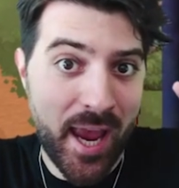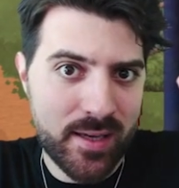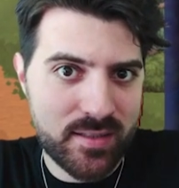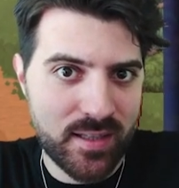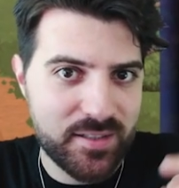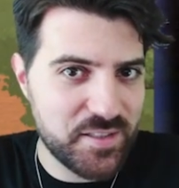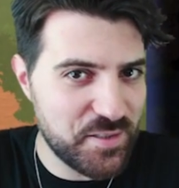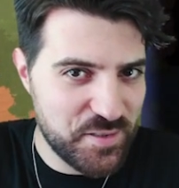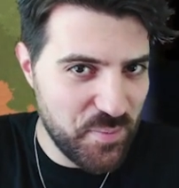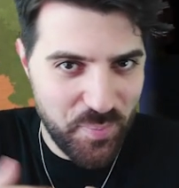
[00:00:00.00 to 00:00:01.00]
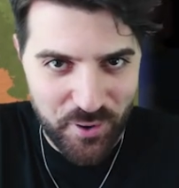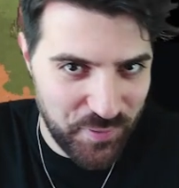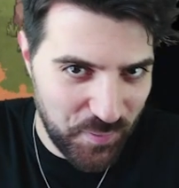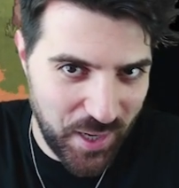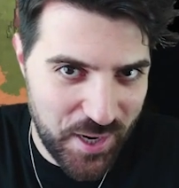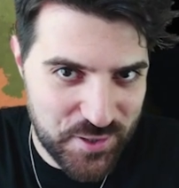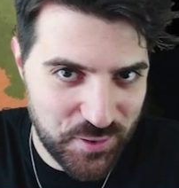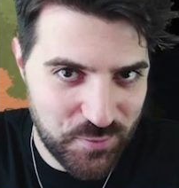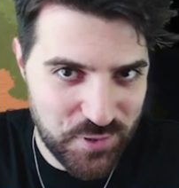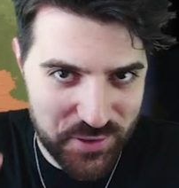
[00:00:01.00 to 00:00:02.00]
assets, this is the perfect
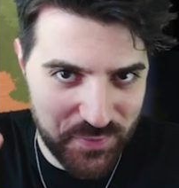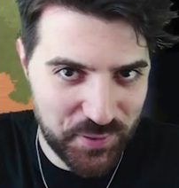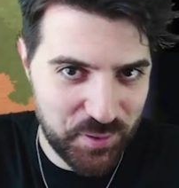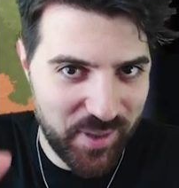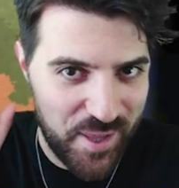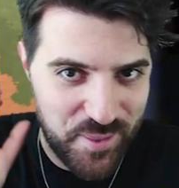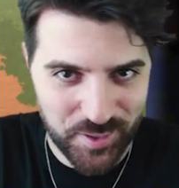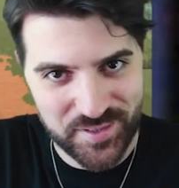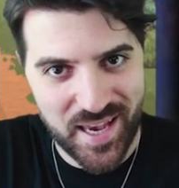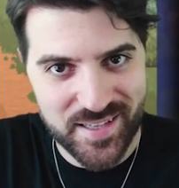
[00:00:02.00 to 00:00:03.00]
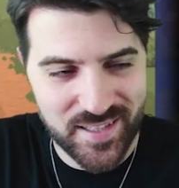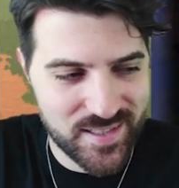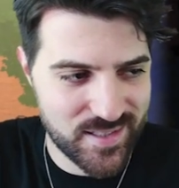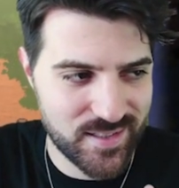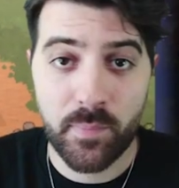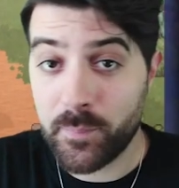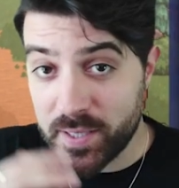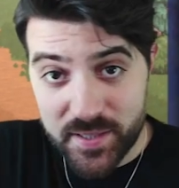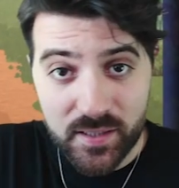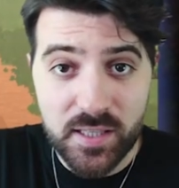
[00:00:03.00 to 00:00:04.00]
occasion to just filter by those assets. But
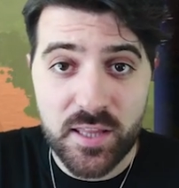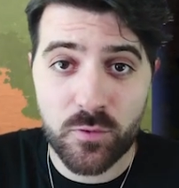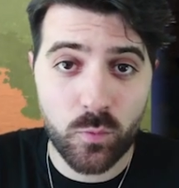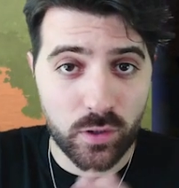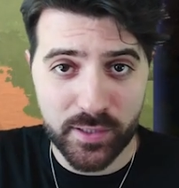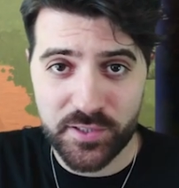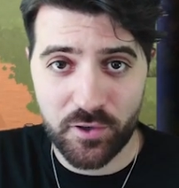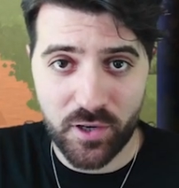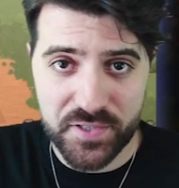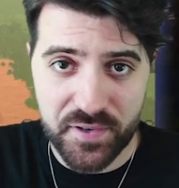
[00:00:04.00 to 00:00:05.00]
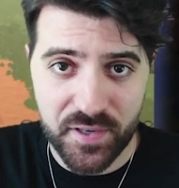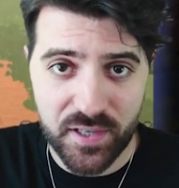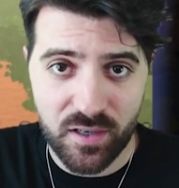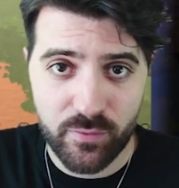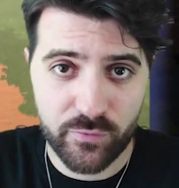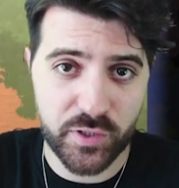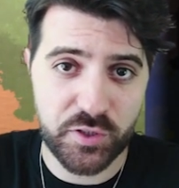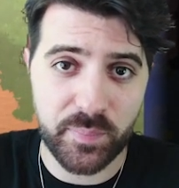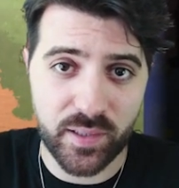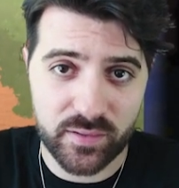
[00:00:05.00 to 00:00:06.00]
basically, the world is your oyster here. Feel free
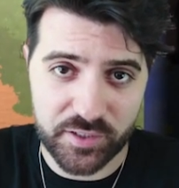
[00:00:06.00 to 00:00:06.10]
to build